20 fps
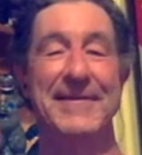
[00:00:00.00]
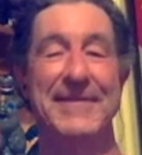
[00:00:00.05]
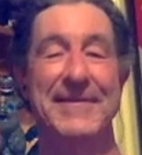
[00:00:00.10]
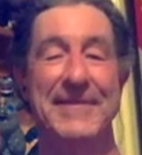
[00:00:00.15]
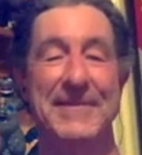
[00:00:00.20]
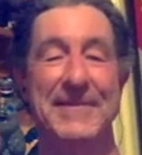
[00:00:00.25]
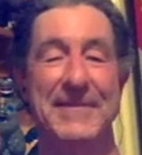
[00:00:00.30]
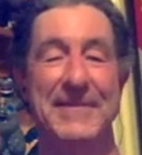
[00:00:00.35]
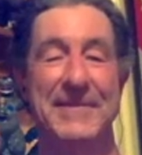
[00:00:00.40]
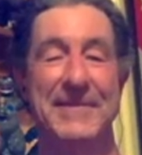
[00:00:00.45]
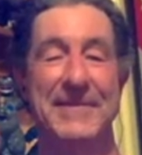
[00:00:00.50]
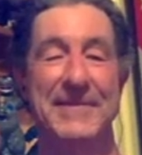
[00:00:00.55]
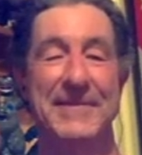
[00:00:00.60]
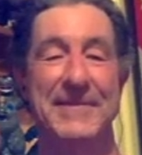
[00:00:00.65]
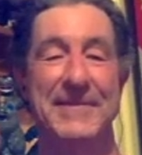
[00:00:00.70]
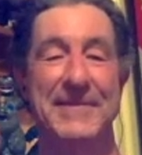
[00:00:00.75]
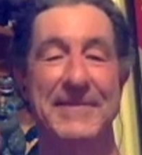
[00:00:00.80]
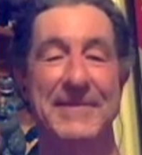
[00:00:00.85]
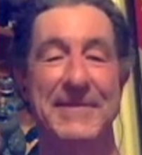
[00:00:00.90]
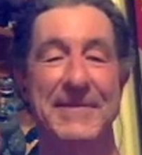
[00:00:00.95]

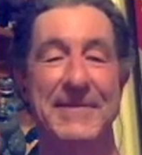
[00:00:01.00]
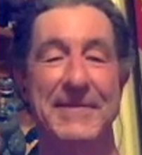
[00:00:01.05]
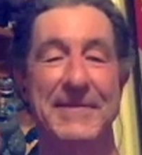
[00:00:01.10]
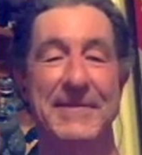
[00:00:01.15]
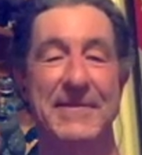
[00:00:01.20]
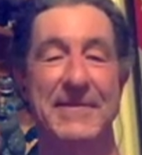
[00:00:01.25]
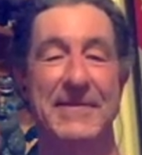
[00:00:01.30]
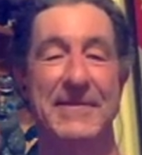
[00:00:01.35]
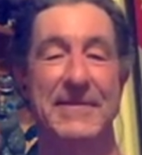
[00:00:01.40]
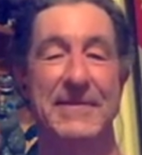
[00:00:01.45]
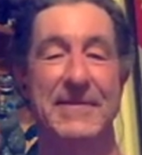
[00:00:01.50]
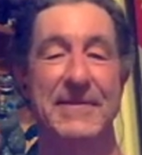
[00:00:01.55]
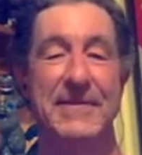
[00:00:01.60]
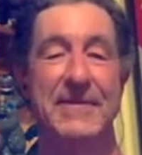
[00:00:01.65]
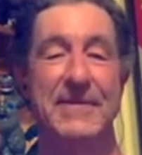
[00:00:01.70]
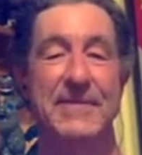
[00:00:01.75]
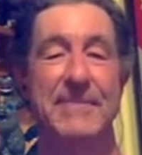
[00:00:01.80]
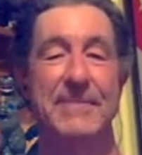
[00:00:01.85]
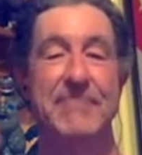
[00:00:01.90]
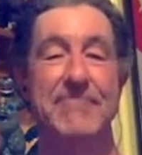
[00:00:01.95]

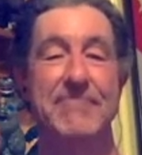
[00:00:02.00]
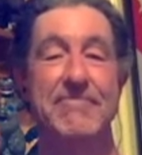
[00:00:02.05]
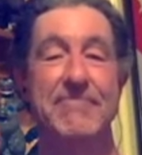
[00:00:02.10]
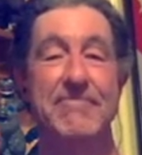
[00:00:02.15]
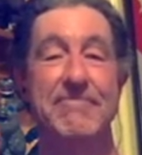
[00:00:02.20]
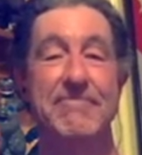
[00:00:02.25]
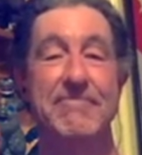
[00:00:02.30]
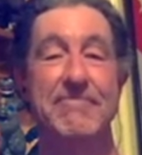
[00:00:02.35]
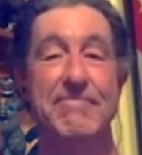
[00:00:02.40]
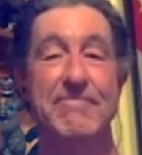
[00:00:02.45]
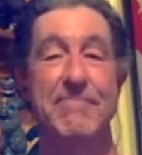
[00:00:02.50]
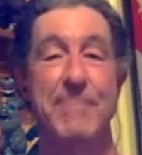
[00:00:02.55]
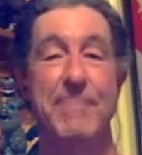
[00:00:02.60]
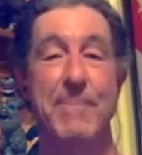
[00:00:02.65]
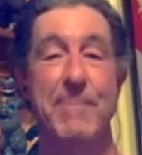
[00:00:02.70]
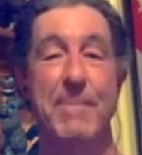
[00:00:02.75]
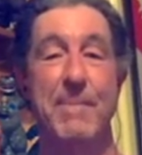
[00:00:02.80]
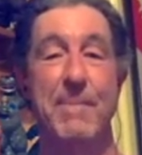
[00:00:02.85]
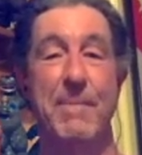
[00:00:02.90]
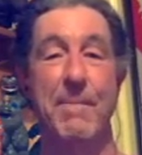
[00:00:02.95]

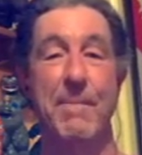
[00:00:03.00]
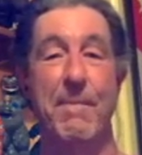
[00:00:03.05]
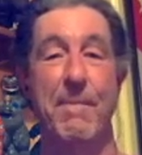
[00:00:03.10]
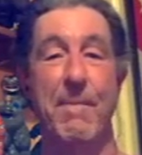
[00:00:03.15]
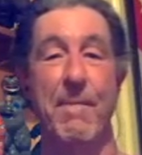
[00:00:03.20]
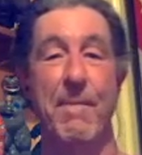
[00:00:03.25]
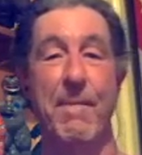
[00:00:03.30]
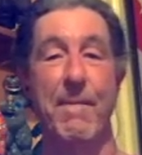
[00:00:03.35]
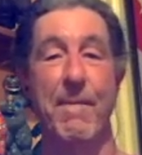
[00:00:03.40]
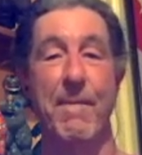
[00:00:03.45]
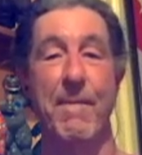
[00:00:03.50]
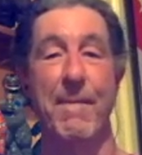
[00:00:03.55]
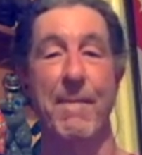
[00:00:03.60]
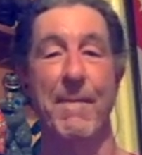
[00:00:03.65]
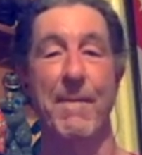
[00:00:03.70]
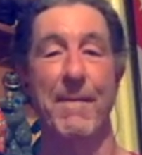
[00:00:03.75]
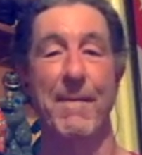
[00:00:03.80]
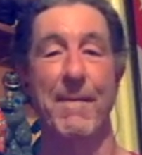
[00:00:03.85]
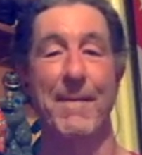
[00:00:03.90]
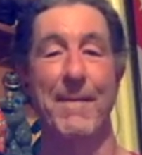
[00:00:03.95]

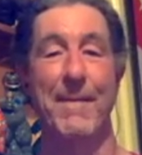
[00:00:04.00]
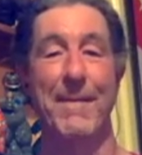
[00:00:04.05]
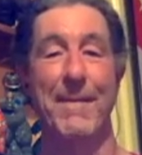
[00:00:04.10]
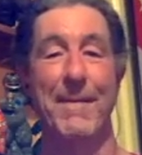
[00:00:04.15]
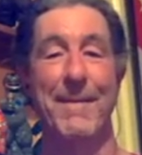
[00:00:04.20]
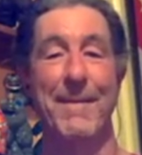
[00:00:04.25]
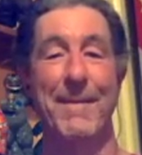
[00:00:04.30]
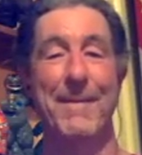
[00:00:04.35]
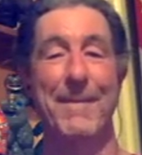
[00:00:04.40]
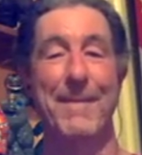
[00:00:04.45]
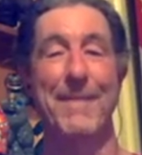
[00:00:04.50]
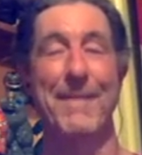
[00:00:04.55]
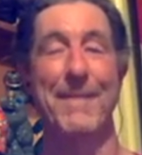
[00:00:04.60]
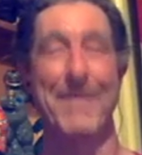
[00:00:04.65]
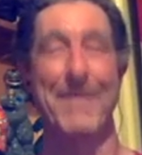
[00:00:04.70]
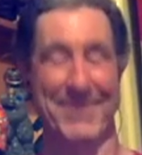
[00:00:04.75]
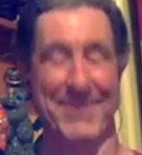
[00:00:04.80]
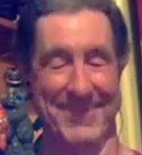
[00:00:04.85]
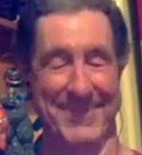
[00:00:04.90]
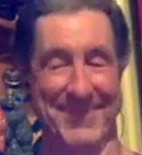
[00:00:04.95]

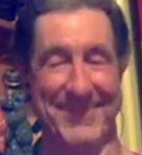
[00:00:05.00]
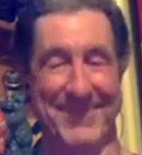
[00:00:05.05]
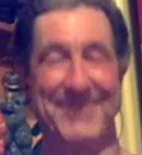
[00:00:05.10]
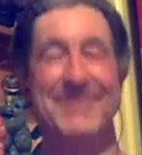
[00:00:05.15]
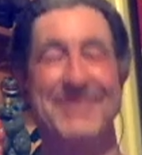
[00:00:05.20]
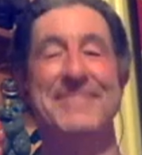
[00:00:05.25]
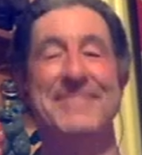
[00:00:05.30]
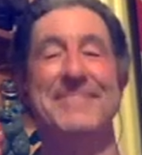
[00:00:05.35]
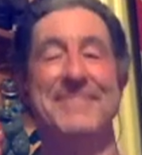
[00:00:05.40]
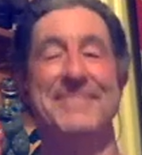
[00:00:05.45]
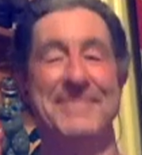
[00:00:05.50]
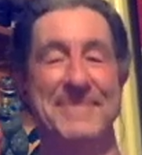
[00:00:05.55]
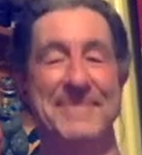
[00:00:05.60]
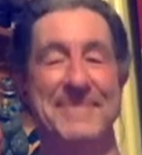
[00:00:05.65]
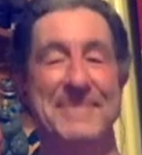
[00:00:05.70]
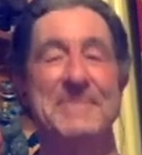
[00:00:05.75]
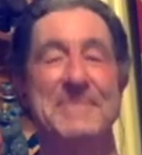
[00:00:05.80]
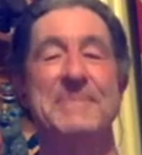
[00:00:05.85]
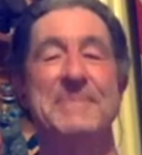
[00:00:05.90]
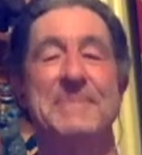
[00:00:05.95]

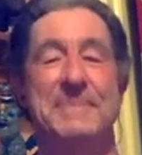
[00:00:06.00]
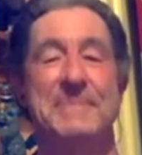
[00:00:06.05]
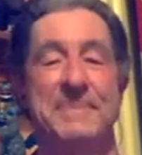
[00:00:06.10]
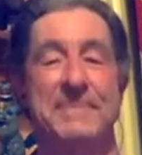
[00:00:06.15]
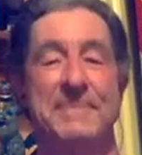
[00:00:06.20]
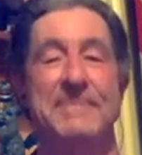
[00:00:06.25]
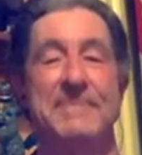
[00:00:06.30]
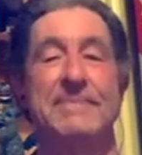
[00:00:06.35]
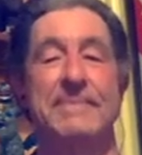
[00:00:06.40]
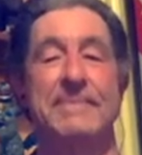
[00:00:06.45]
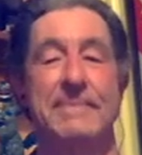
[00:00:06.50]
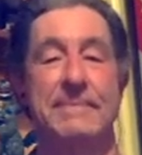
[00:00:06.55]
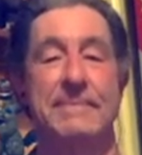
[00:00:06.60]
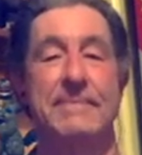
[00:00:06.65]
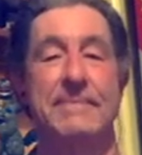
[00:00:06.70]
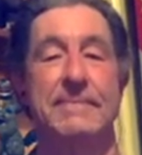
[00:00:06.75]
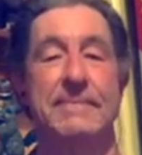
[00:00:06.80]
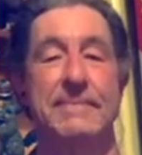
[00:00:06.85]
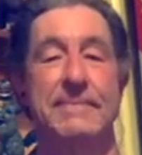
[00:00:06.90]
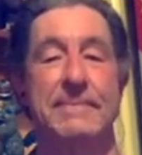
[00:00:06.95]

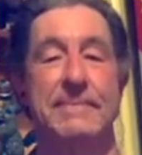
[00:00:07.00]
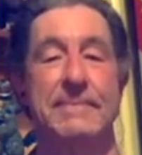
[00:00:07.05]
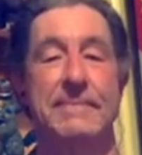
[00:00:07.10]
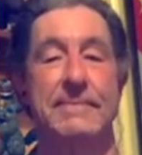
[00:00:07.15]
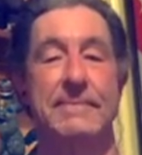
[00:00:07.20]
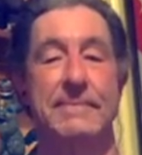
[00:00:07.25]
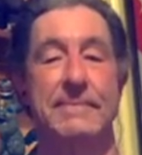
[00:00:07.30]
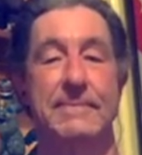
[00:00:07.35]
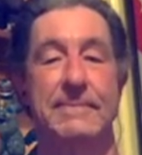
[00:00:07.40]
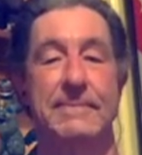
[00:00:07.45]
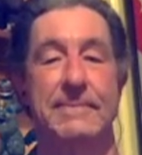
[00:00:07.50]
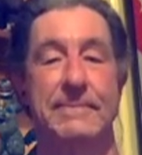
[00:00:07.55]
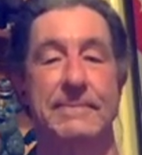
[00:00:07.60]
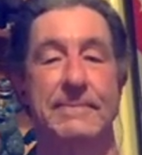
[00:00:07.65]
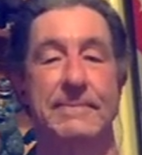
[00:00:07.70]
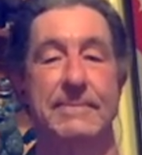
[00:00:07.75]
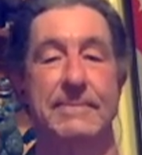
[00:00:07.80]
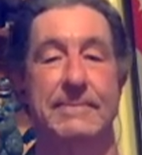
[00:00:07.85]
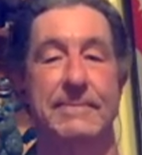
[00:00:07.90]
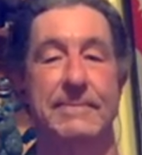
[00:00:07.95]
This person isn't speaking.